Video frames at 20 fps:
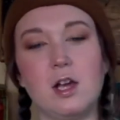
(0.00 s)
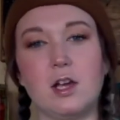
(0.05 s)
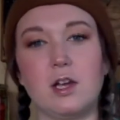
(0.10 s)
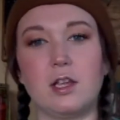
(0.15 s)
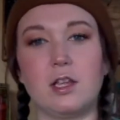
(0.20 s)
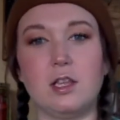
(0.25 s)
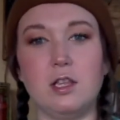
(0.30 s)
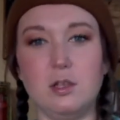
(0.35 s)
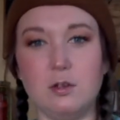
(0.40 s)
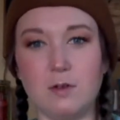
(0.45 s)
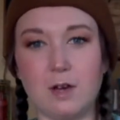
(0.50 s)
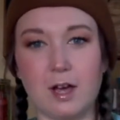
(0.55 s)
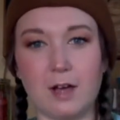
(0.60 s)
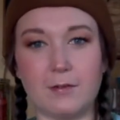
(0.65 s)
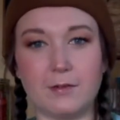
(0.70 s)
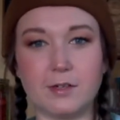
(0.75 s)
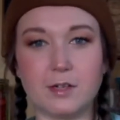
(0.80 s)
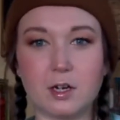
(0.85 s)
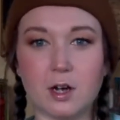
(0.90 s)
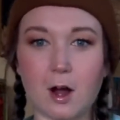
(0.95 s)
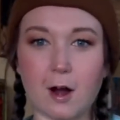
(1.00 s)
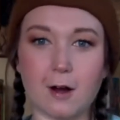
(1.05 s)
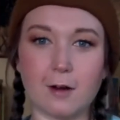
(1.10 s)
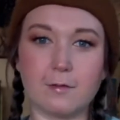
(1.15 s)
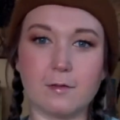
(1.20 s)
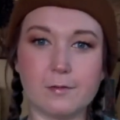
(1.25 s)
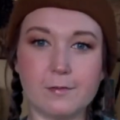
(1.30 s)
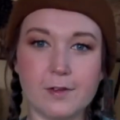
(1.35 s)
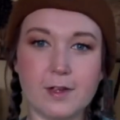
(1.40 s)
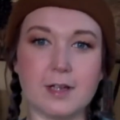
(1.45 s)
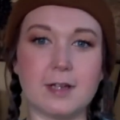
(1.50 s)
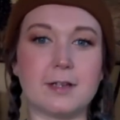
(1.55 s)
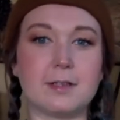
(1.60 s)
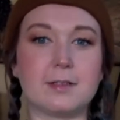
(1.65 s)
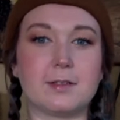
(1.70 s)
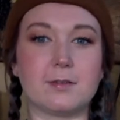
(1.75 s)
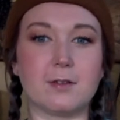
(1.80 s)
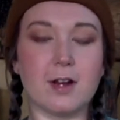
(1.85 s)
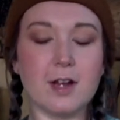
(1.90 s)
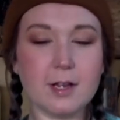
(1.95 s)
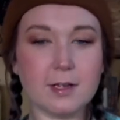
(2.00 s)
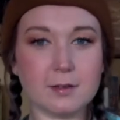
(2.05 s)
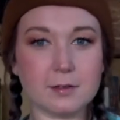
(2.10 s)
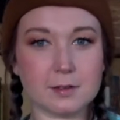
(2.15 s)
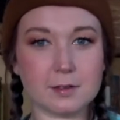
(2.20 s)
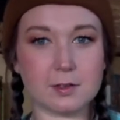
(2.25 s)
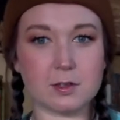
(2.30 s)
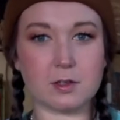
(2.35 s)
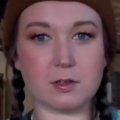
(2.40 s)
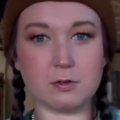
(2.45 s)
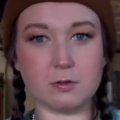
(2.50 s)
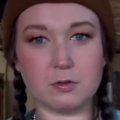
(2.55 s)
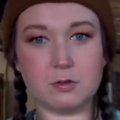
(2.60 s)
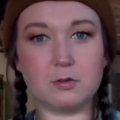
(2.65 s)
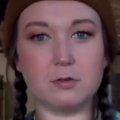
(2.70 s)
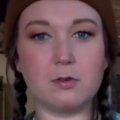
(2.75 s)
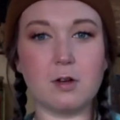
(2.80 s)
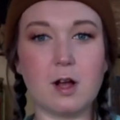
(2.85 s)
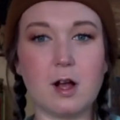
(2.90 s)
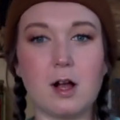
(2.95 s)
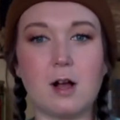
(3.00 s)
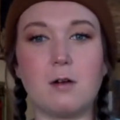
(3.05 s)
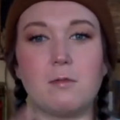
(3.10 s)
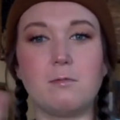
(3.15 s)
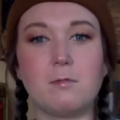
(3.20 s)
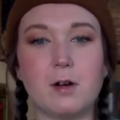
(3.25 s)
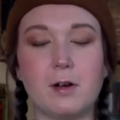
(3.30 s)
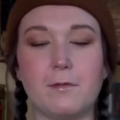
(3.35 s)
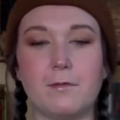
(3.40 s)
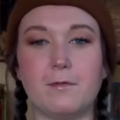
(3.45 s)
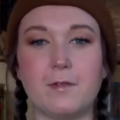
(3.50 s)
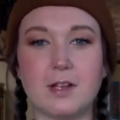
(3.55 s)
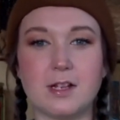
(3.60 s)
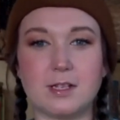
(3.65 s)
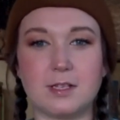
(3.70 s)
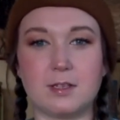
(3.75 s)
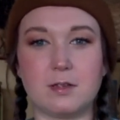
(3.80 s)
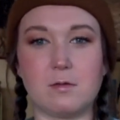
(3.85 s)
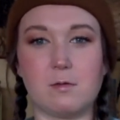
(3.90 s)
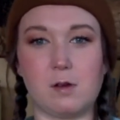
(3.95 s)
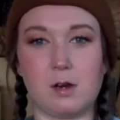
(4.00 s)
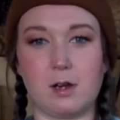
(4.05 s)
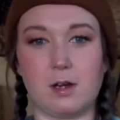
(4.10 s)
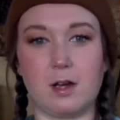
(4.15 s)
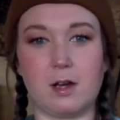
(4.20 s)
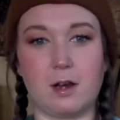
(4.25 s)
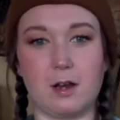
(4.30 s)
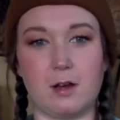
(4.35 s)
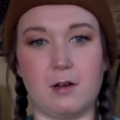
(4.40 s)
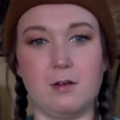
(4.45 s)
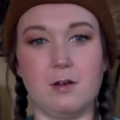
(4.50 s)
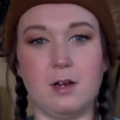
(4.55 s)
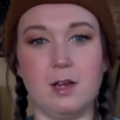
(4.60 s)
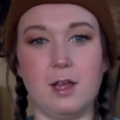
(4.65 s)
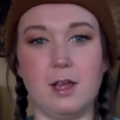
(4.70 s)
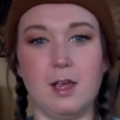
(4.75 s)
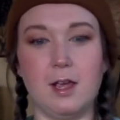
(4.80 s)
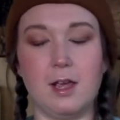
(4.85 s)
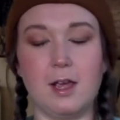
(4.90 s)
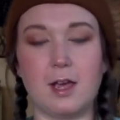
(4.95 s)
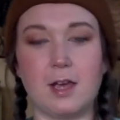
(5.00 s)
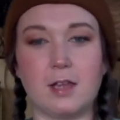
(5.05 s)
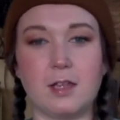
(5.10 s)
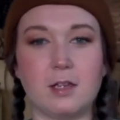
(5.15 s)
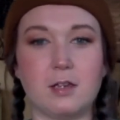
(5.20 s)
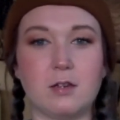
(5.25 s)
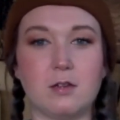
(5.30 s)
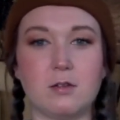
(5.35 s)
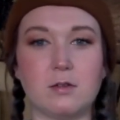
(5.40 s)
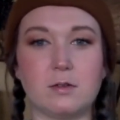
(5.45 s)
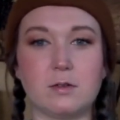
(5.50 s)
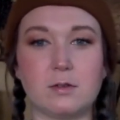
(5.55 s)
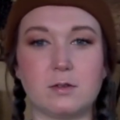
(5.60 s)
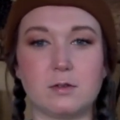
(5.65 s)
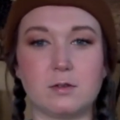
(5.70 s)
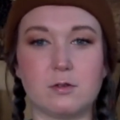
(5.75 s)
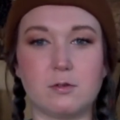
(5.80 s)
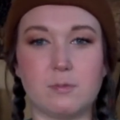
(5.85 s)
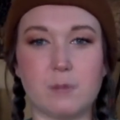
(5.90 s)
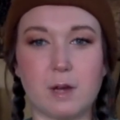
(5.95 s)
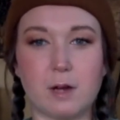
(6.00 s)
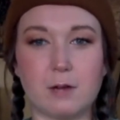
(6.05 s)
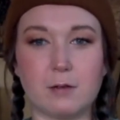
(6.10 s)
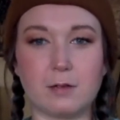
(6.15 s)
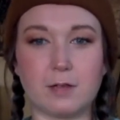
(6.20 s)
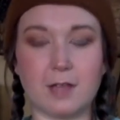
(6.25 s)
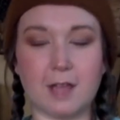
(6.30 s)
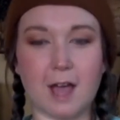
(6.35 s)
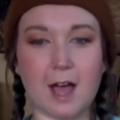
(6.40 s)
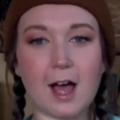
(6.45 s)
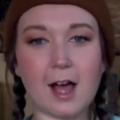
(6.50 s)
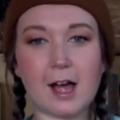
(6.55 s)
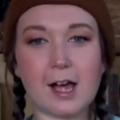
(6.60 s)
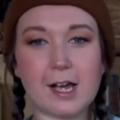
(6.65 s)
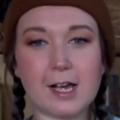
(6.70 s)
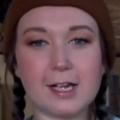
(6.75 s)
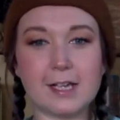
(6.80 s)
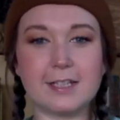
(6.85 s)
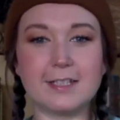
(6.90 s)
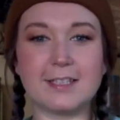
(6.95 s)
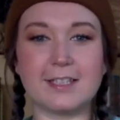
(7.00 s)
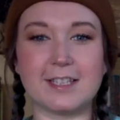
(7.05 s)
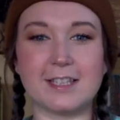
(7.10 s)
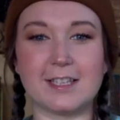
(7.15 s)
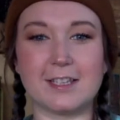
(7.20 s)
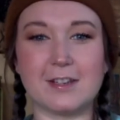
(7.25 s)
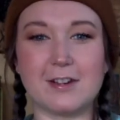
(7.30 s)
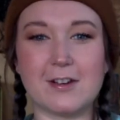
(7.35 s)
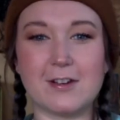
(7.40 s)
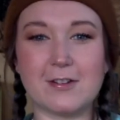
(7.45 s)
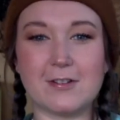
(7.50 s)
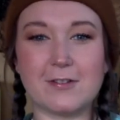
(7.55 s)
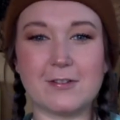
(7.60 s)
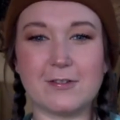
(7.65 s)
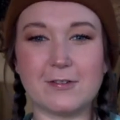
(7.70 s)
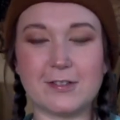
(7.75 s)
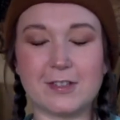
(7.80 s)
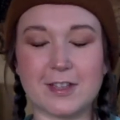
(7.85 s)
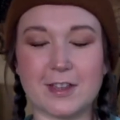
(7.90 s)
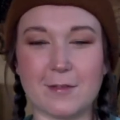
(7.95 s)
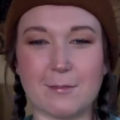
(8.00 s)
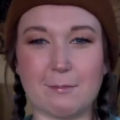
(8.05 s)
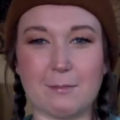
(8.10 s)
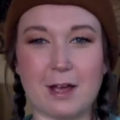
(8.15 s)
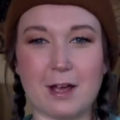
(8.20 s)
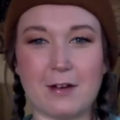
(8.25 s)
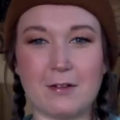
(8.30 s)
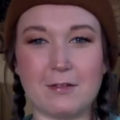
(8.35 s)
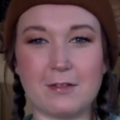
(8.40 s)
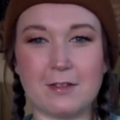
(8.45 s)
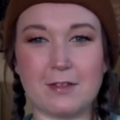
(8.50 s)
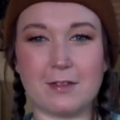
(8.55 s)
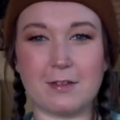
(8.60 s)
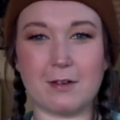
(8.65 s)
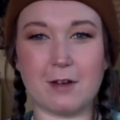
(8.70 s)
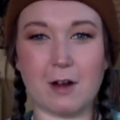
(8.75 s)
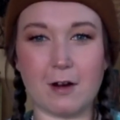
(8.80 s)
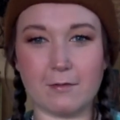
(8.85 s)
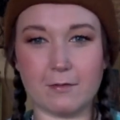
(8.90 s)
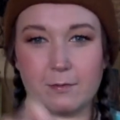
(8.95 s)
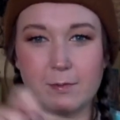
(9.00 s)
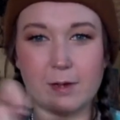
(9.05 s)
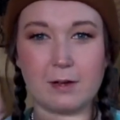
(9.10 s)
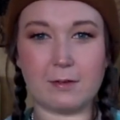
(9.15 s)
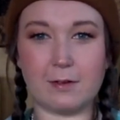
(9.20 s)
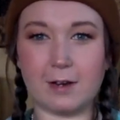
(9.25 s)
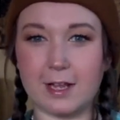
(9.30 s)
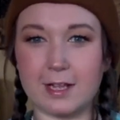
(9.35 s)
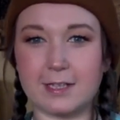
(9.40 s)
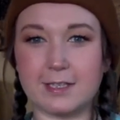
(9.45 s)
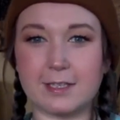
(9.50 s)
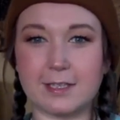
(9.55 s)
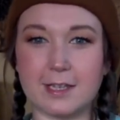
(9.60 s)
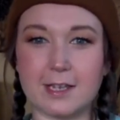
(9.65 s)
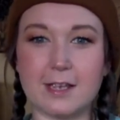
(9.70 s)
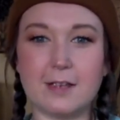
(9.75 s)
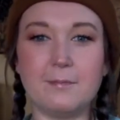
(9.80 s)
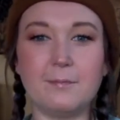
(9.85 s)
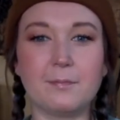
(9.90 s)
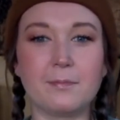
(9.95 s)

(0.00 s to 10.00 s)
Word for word: you have to carve a face, right? So you draw what face you want to cut out, and then you scoop out the eyes and the nose and the mouth, carve them out nicely.